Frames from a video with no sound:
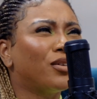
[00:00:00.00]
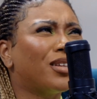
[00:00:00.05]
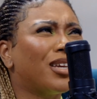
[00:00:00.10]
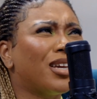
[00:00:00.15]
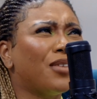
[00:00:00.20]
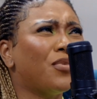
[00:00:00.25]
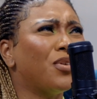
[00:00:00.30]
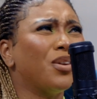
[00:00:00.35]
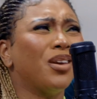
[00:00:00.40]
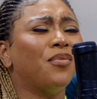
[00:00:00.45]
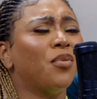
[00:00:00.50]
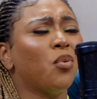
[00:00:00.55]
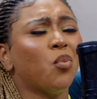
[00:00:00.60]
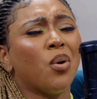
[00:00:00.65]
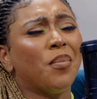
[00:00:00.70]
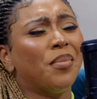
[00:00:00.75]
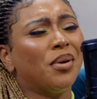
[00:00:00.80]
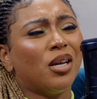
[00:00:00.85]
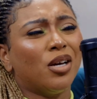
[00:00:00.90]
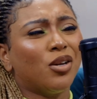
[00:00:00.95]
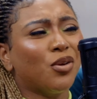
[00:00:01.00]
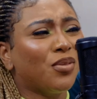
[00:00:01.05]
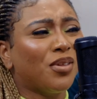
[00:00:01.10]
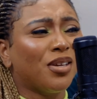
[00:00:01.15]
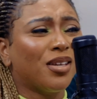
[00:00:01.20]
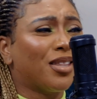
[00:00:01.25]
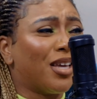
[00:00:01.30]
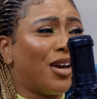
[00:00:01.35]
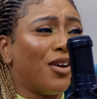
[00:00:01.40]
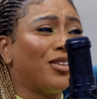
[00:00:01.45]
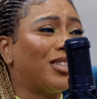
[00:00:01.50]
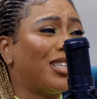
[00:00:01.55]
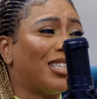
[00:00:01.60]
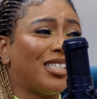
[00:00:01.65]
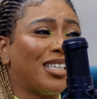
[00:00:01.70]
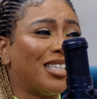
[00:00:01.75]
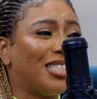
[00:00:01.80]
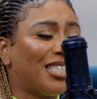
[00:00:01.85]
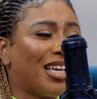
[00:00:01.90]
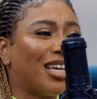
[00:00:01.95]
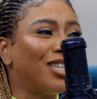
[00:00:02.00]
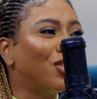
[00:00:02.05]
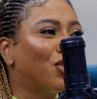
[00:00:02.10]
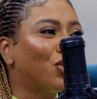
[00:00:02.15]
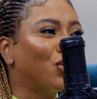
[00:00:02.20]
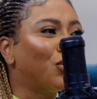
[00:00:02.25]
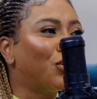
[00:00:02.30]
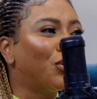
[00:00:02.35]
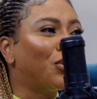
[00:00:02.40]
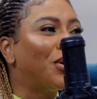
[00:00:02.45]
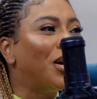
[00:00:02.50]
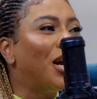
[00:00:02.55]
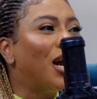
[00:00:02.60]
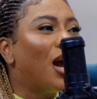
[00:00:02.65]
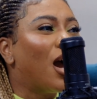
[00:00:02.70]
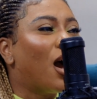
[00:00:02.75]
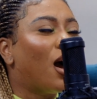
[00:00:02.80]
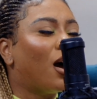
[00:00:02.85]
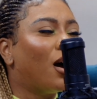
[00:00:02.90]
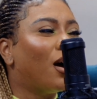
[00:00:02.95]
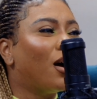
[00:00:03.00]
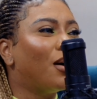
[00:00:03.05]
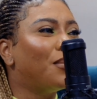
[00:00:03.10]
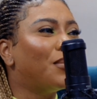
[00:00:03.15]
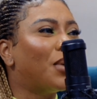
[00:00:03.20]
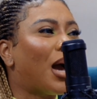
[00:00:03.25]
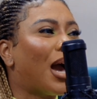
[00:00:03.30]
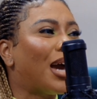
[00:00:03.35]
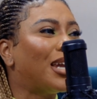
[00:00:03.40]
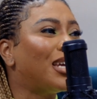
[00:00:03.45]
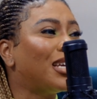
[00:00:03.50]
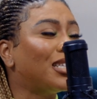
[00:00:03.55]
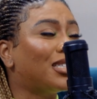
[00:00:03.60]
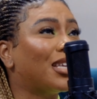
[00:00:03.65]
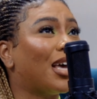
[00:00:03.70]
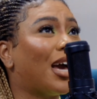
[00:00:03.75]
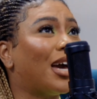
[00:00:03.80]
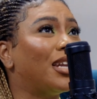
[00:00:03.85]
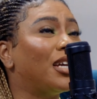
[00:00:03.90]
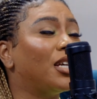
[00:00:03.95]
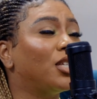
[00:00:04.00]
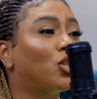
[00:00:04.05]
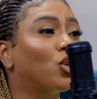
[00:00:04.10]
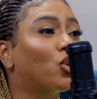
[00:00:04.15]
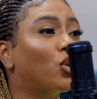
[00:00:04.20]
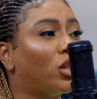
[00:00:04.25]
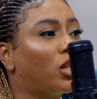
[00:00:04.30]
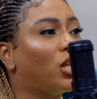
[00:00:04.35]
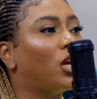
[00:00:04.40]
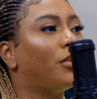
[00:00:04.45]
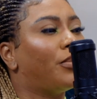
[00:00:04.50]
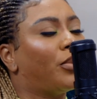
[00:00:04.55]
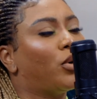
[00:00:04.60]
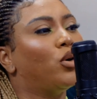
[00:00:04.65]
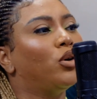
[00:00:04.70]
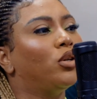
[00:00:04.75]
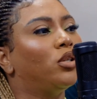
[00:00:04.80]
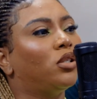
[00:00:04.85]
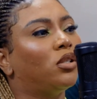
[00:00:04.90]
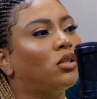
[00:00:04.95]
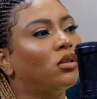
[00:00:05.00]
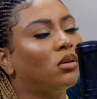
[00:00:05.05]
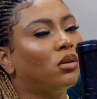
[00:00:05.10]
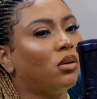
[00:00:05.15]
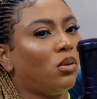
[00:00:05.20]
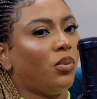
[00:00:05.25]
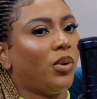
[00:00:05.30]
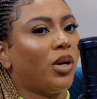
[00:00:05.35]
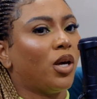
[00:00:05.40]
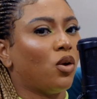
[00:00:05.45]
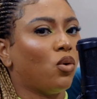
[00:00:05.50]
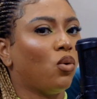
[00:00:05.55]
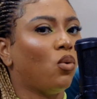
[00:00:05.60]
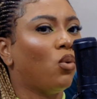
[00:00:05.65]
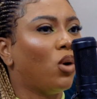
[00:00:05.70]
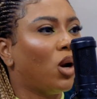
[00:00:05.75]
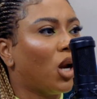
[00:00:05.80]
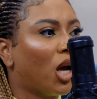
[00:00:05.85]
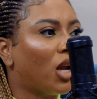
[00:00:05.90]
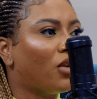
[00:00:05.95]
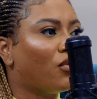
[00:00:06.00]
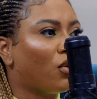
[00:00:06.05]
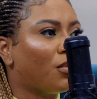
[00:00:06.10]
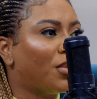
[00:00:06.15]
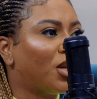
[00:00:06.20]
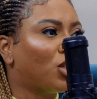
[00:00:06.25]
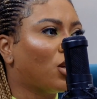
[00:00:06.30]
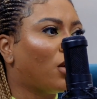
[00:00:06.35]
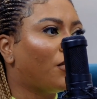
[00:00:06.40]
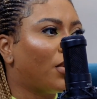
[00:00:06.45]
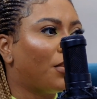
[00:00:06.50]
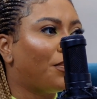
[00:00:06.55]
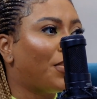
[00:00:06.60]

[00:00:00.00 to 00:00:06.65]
I don't even women, I don't think they're this intentional. And it's a good thing, because we can all learn from each other.